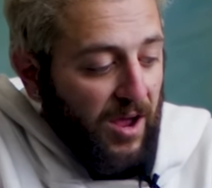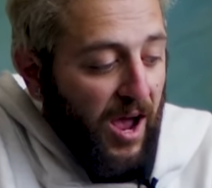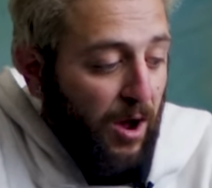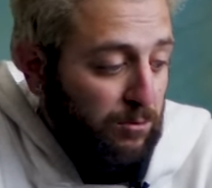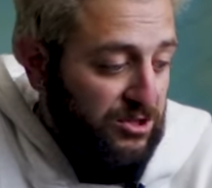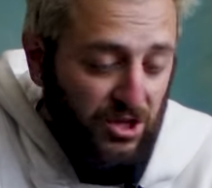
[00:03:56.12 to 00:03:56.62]

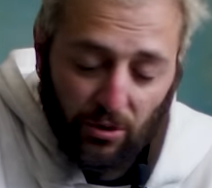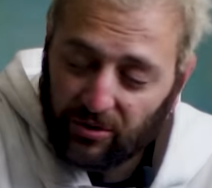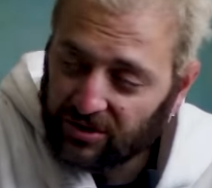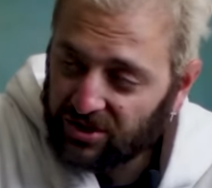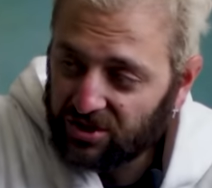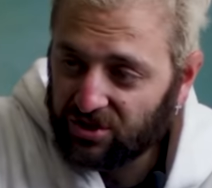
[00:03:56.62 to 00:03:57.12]
I was
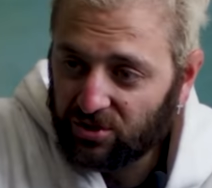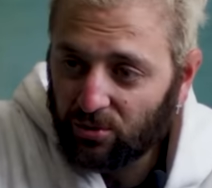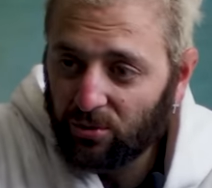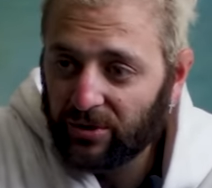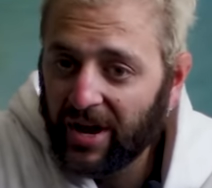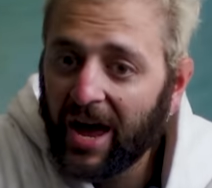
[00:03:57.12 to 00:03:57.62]
going to
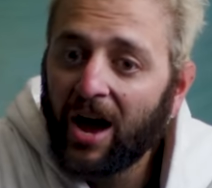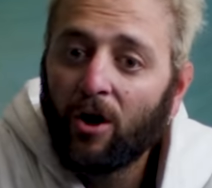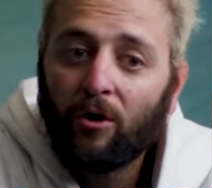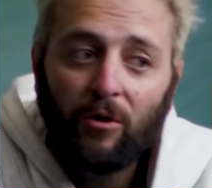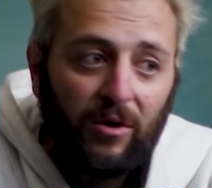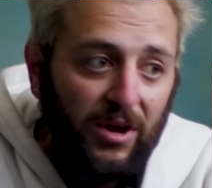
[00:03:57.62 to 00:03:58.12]
school
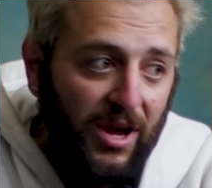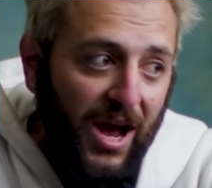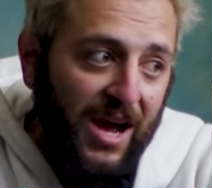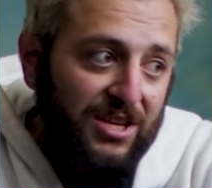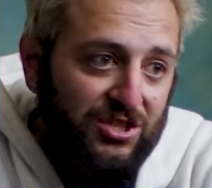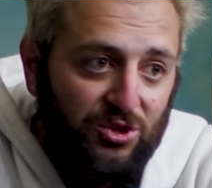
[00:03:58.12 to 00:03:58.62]
now,
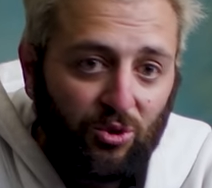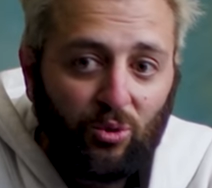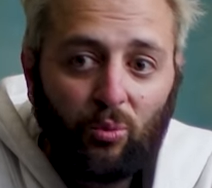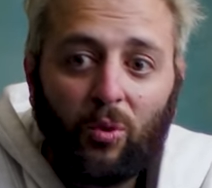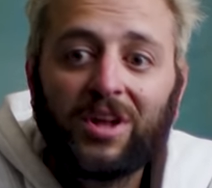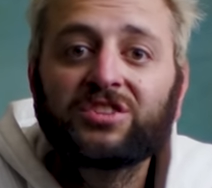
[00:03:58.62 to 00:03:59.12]
high school,
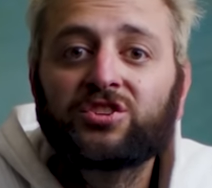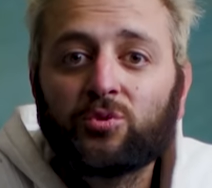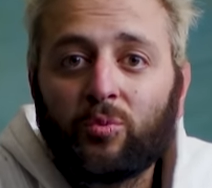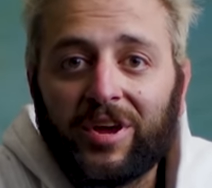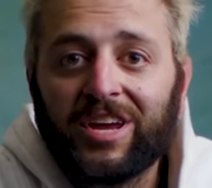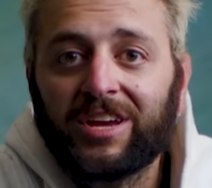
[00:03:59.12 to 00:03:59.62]
once a
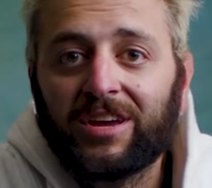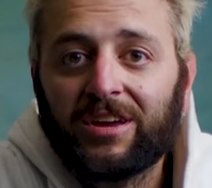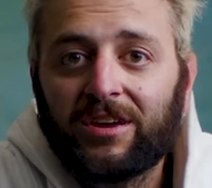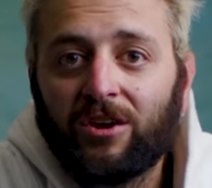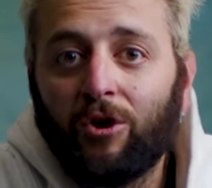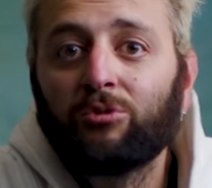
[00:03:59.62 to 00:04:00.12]
week
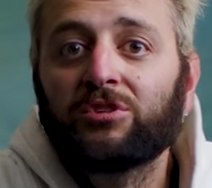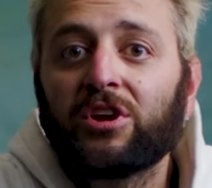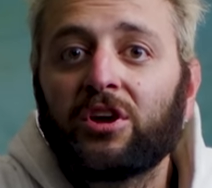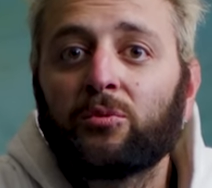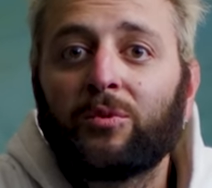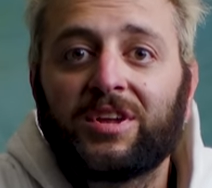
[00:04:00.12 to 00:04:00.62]
only
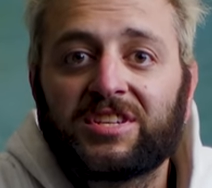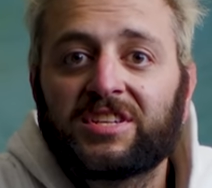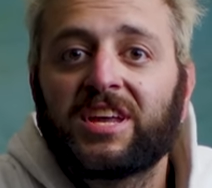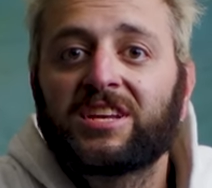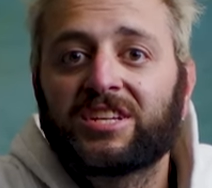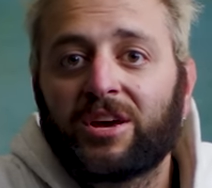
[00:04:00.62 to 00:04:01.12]
on
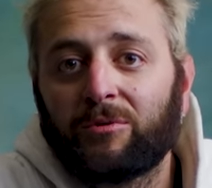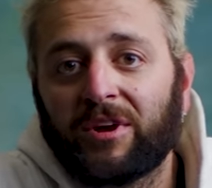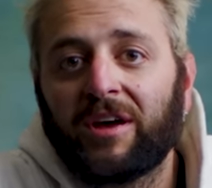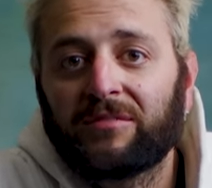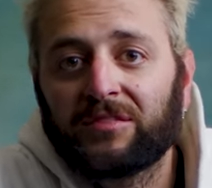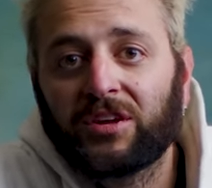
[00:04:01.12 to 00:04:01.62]
Wednesdays I would
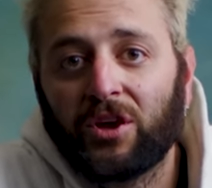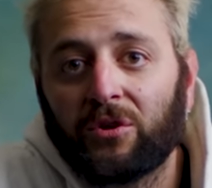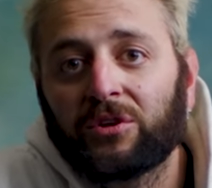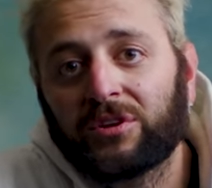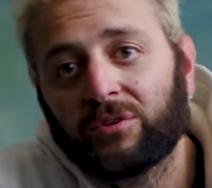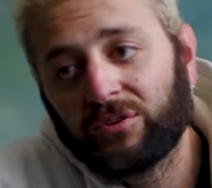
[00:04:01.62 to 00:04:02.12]
have to
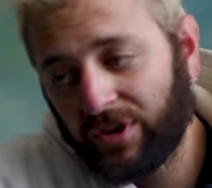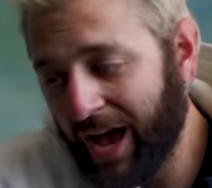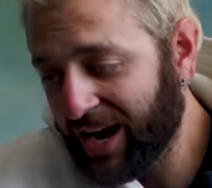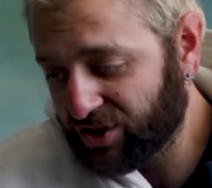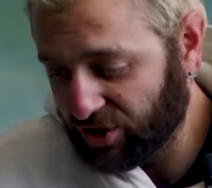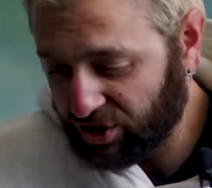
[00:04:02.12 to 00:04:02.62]
go to
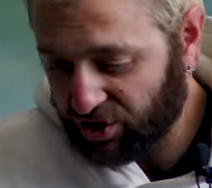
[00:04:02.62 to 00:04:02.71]
actually